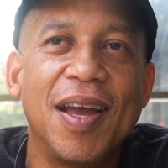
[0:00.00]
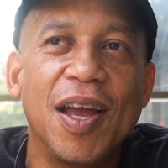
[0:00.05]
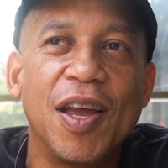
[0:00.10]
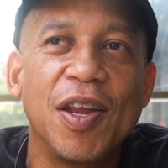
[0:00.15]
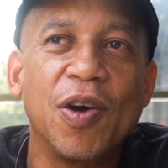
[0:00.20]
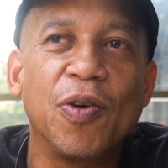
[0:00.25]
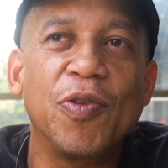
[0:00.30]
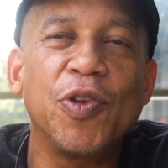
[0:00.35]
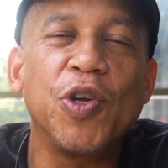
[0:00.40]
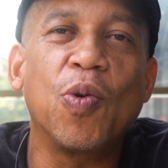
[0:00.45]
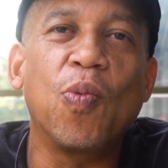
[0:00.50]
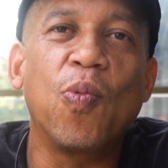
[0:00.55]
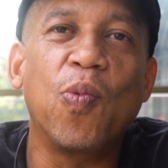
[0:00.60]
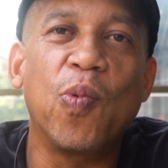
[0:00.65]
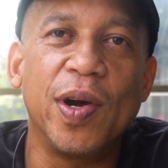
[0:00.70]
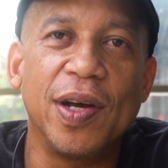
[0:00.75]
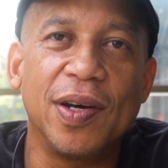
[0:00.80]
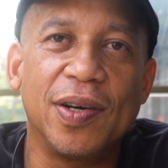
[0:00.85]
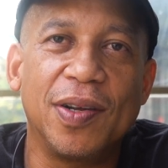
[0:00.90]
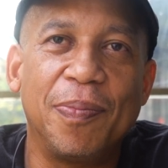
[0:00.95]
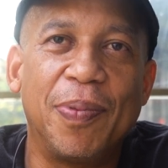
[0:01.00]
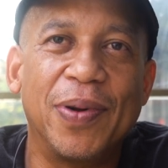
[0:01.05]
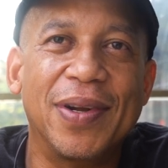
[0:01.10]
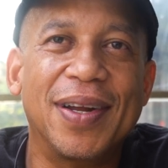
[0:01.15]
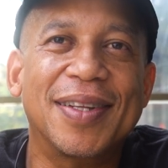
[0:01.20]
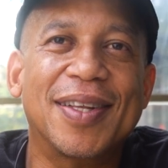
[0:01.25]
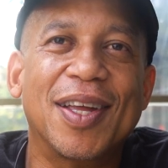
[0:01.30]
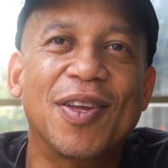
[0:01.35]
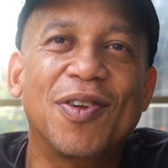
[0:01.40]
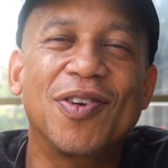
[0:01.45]
your will, put
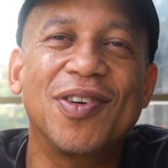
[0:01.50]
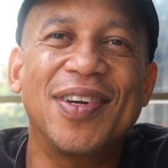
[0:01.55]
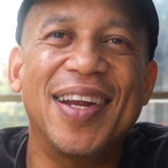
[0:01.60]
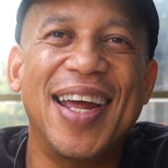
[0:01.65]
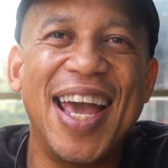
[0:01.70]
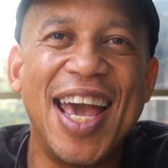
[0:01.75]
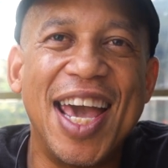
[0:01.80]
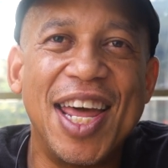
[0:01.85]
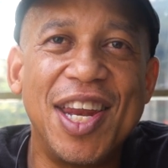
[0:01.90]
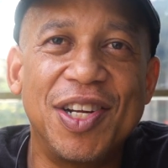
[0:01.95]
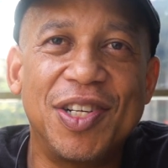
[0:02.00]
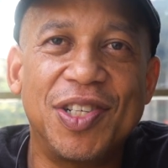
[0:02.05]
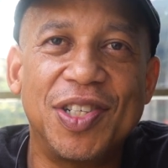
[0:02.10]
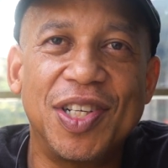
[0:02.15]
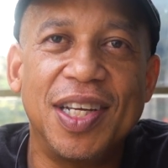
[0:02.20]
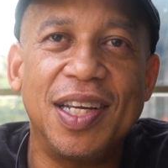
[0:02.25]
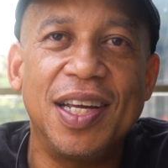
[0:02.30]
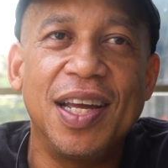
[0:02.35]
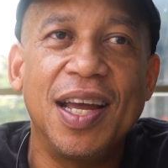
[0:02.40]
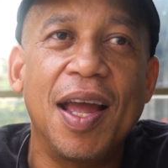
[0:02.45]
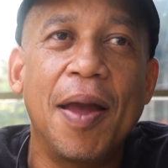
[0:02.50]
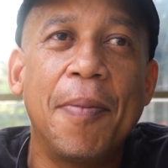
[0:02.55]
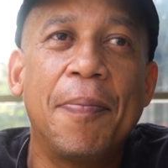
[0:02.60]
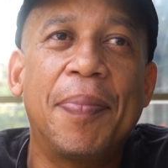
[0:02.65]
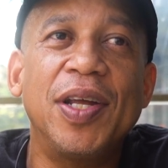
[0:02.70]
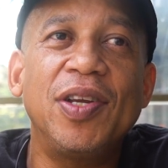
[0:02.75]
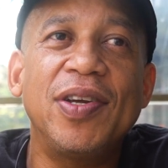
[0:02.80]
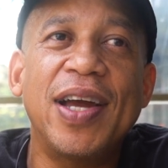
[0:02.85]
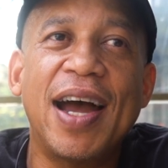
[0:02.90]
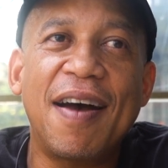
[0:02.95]
out the good energy,
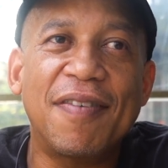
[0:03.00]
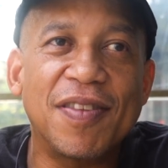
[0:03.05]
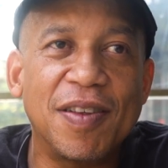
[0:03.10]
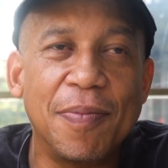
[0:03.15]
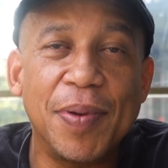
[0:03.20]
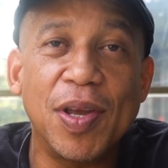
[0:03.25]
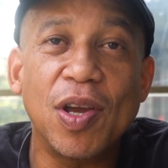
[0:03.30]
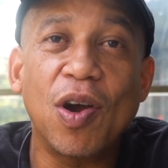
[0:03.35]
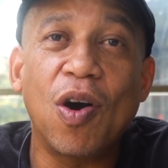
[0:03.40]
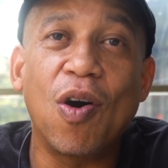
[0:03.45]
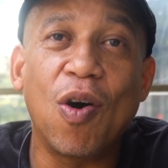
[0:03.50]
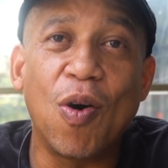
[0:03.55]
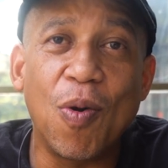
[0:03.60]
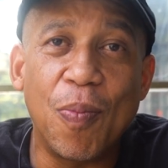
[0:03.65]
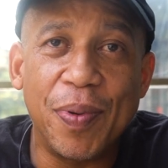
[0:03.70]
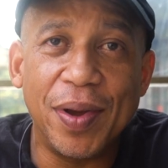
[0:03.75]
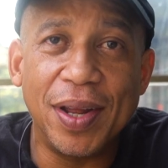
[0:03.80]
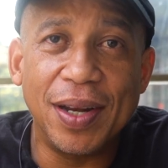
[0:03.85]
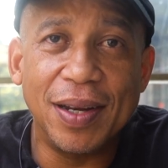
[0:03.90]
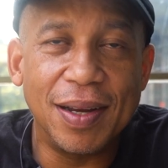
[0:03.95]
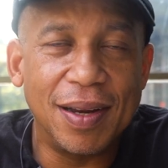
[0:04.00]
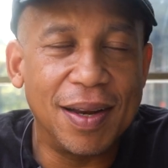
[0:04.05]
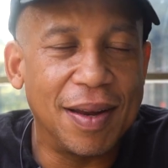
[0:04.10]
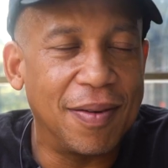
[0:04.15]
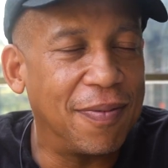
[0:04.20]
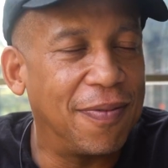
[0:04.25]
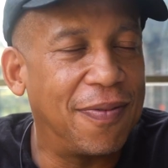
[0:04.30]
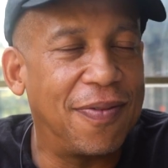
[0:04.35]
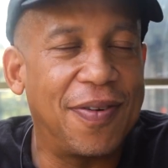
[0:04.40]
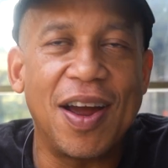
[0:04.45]
but you have to be open,
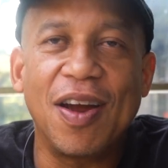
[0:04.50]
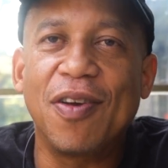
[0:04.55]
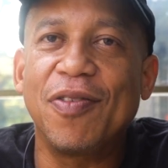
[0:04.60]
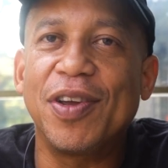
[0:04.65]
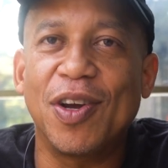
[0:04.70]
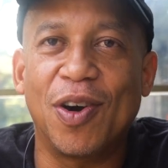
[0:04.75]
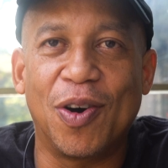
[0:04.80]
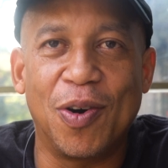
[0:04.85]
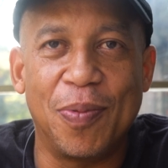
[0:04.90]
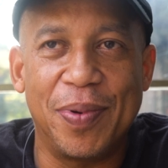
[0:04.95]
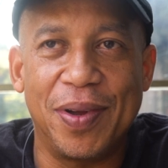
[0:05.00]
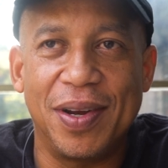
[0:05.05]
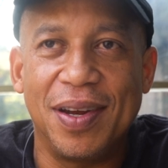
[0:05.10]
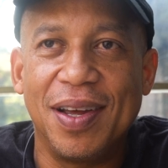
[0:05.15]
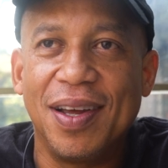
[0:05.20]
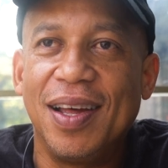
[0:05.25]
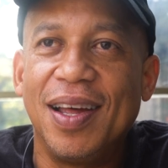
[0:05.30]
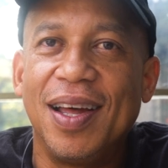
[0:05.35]
very open.